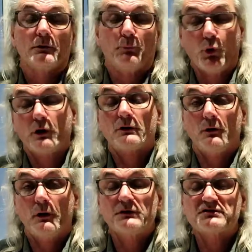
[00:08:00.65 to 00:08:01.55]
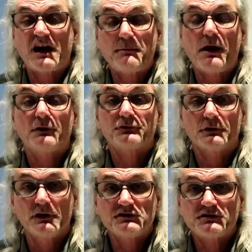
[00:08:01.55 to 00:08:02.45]
The pork loins came out
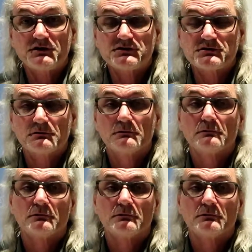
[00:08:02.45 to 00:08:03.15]
delicious.